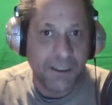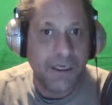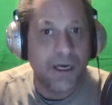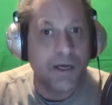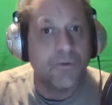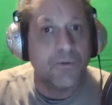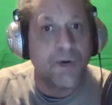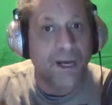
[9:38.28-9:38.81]

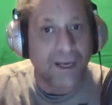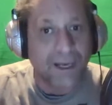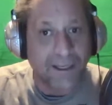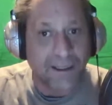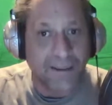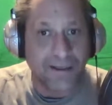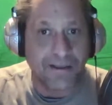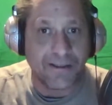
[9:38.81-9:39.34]
I
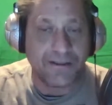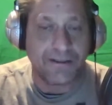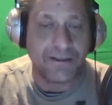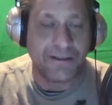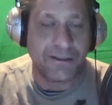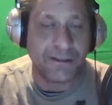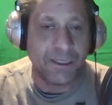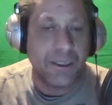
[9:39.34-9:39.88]
recognized
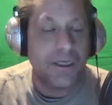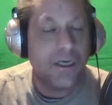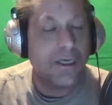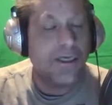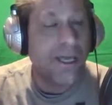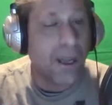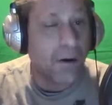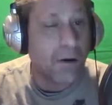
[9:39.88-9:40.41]
it.
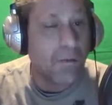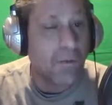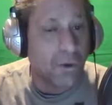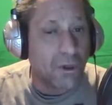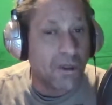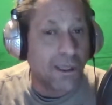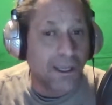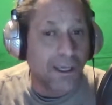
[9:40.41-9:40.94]
Now I'm
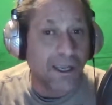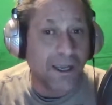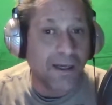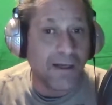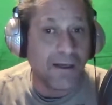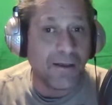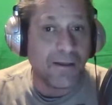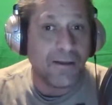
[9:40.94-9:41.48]
looking at
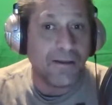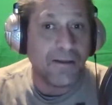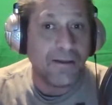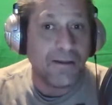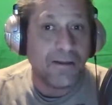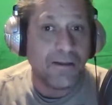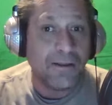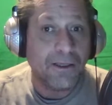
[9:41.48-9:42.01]
it.
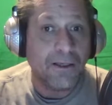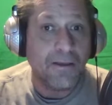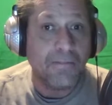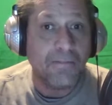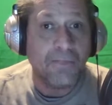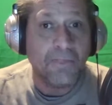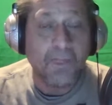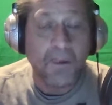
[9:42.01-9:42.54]
Okay?
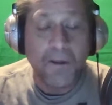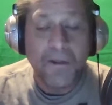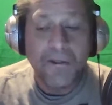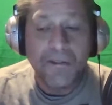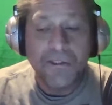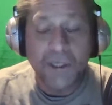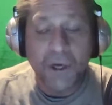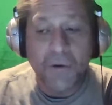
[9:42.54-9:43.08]

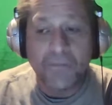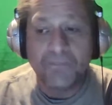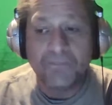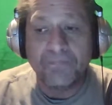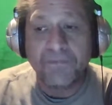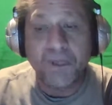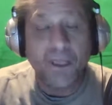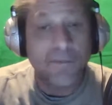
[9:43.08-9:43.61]
So
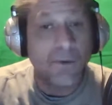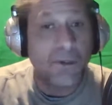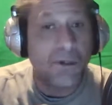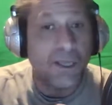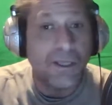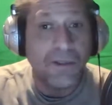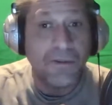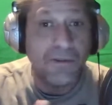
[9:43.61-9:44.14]
I'm going to
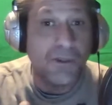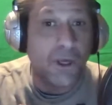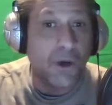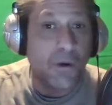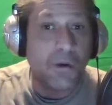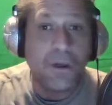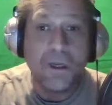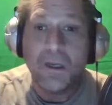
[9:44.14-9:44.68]
let you
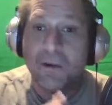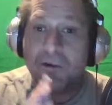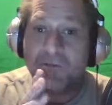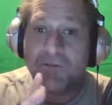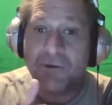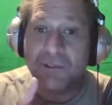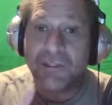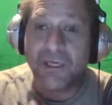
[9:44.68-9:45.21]
know,
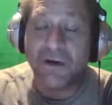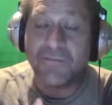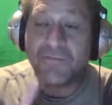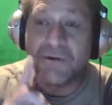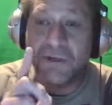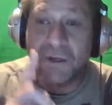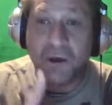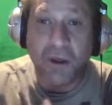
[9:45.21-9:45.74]
first off,
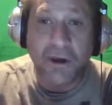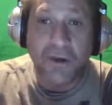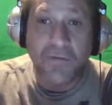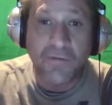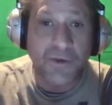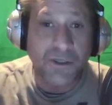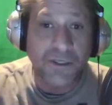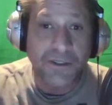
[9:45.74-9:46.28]
none
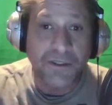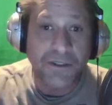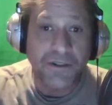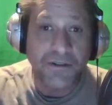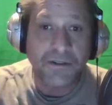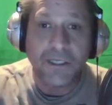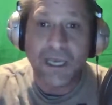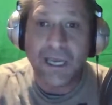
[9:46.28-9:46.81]
of
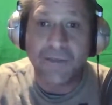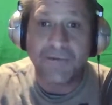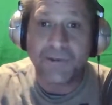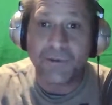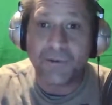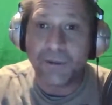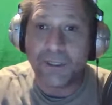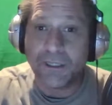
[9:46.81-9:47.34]
this,
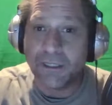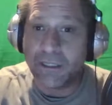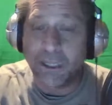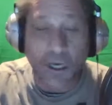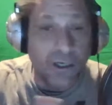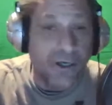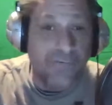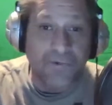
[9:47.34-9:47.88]
absolutely
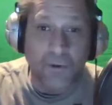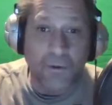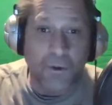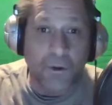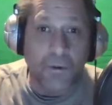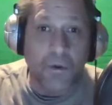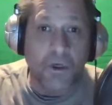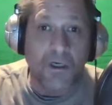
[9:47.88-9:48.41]
none of it
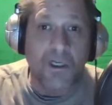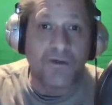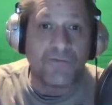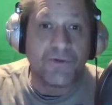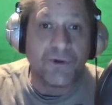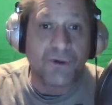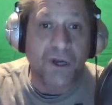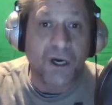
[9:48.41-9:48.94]
will work
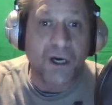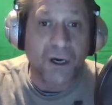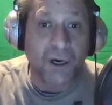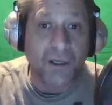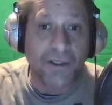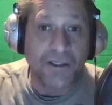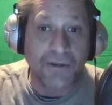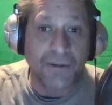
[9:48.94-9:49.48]
if you're not
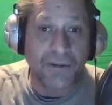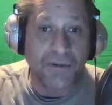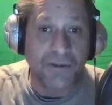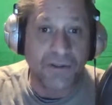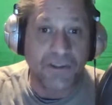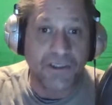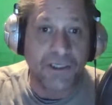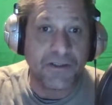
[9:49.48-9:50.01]
honest with
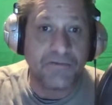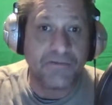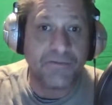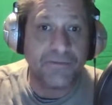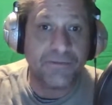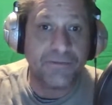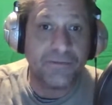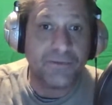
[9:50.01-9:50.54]
yourself.
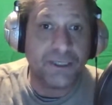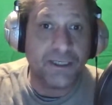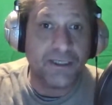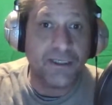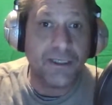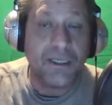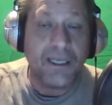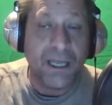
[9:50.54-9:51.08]

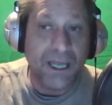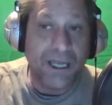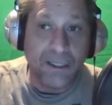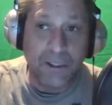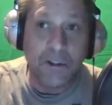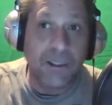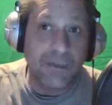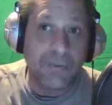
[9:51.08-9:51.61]
Okay?
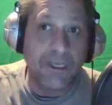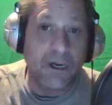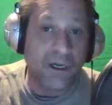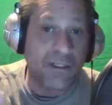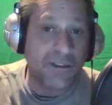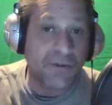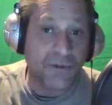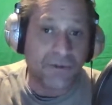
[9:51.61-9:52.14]
And you can be
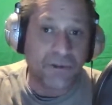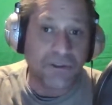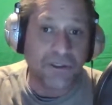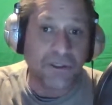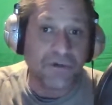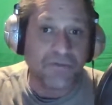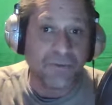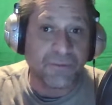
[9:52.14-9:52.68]
honest with
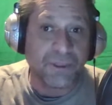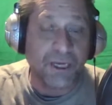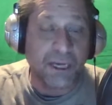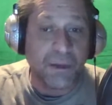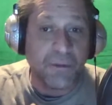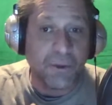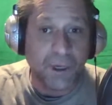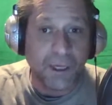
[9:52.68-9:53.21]
yourself from
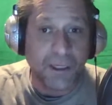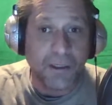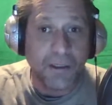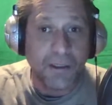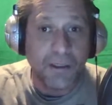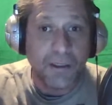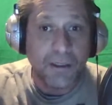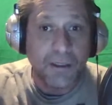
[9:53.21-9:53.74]
day one.
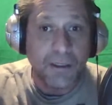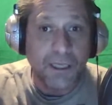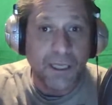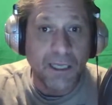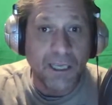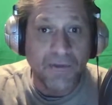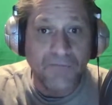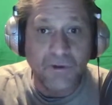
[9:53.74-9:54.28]
Okay?
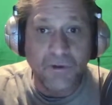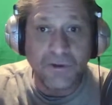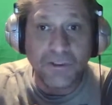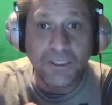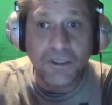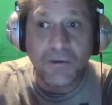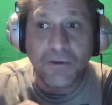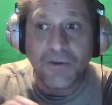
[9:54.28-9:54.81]
If you
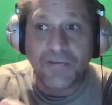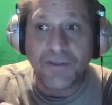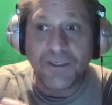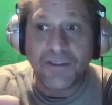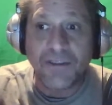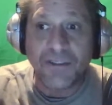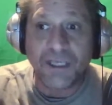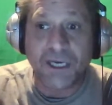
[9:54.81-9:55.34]
deal with
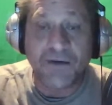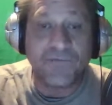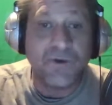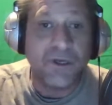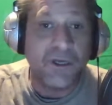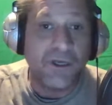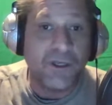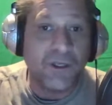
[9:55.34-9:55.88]
this stuff,
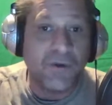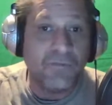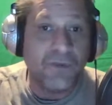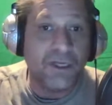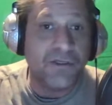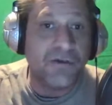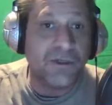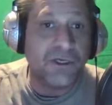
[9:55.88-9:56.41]
you've
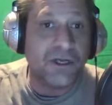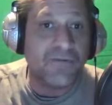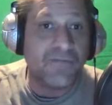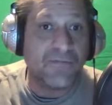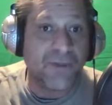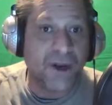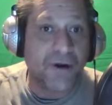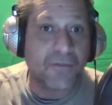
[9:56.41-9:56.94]
been to enough
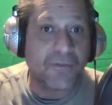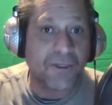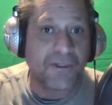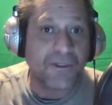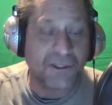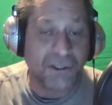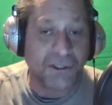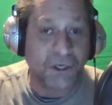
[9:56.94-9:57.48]

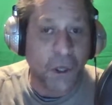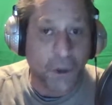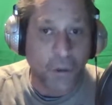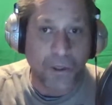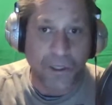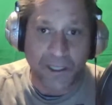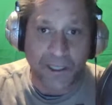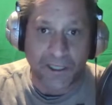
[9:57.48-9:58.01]
therapists to know
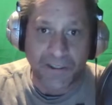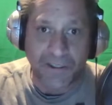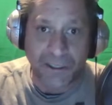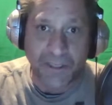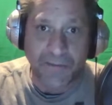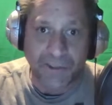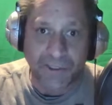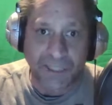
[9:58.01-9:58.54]
what it is
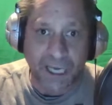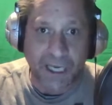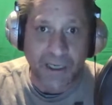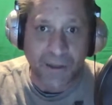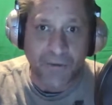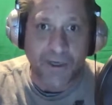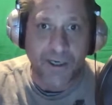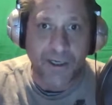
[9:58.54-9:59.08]
that I'm
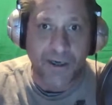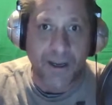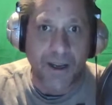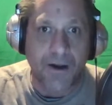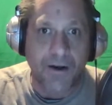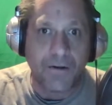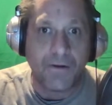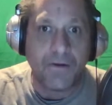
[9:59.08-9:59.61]
saying right
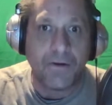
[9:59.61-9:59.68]
now.